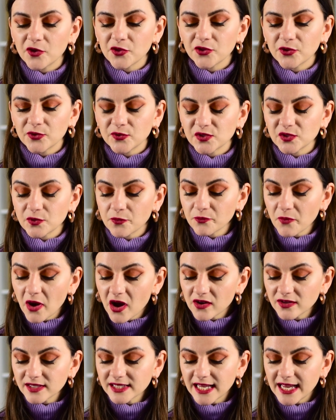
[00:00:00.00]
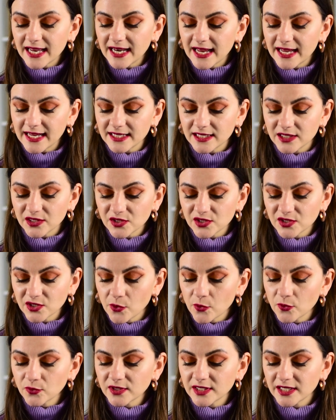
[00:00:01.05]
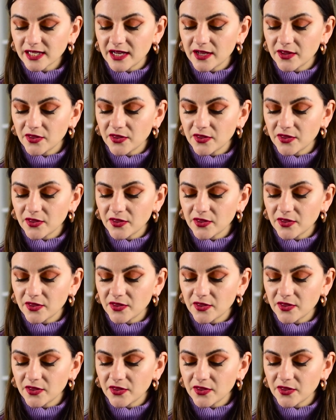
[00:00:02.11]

those mugs and I sold